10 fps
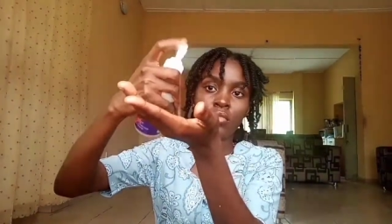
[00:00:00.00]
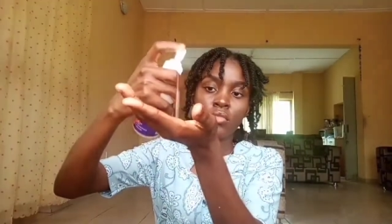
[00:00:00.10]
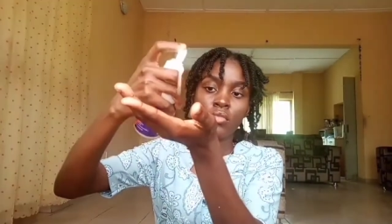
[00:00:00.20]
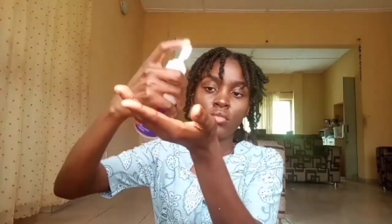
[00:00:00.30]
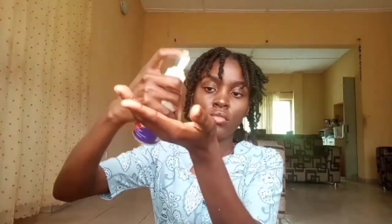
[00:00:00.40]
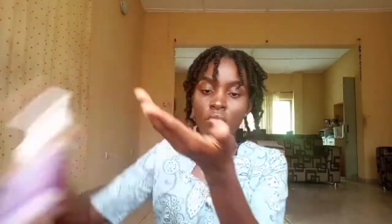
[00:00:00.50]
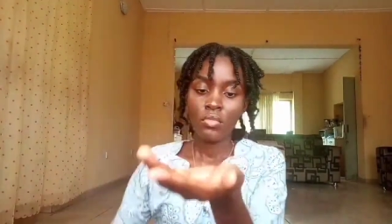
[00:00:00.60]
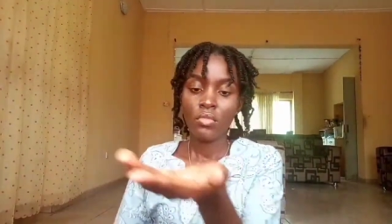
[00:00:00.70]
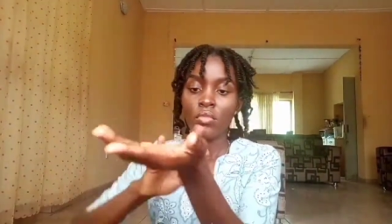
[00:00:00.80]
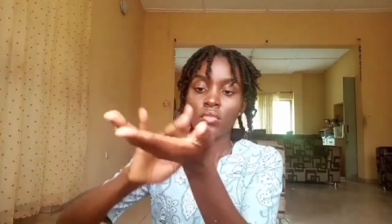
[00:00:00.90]
and a
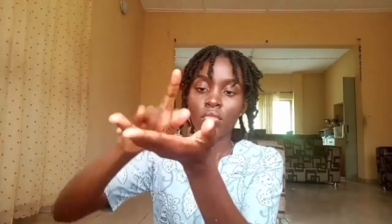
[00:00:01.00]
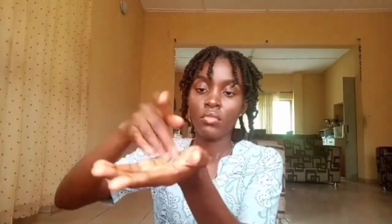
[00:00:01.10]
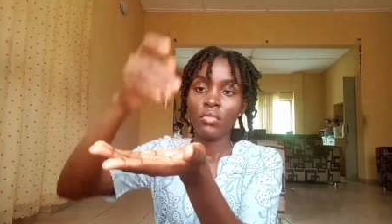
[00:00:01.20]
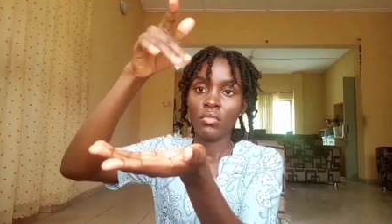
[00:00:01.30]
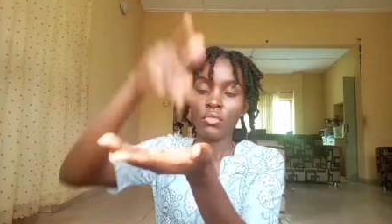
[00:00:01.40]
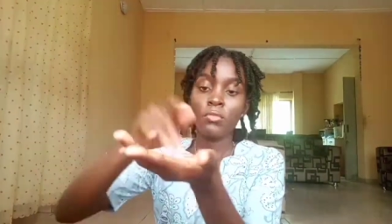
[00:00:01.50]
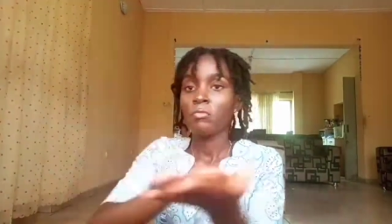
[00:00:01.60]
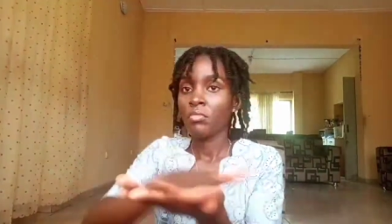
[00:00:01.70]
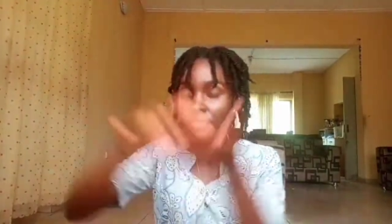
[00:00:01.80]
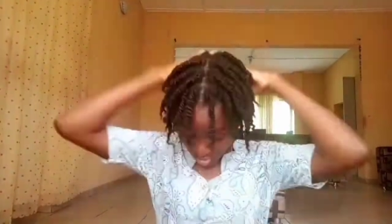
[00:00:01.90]
half hours
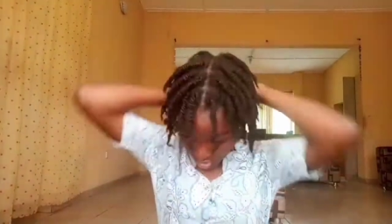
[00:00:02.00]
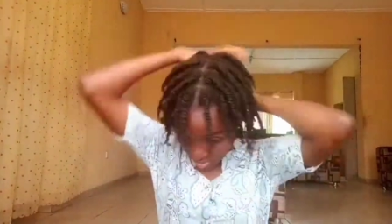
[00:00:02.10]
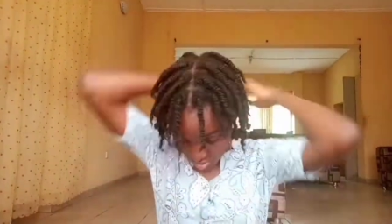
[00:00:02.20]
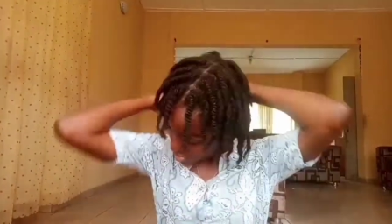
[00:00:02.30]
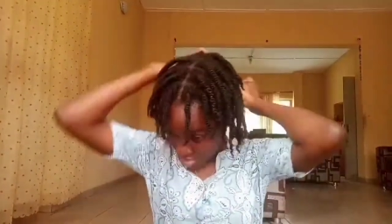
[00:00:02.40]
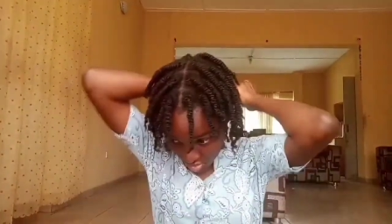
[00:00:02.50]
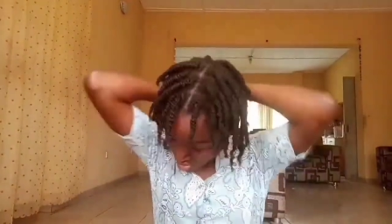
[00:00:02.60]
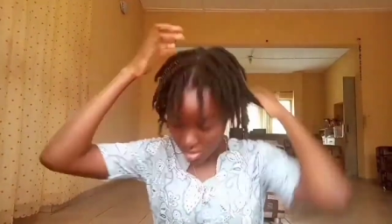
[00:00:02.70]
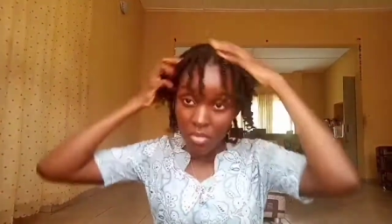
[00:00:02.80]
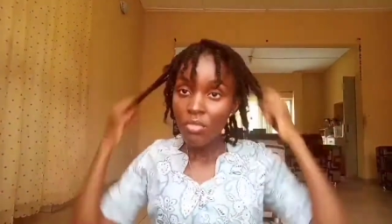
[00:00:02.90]
as i was doing some
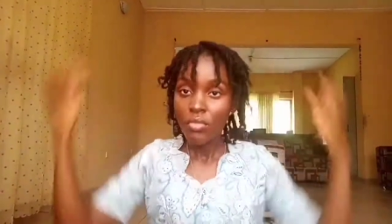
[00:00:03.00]
things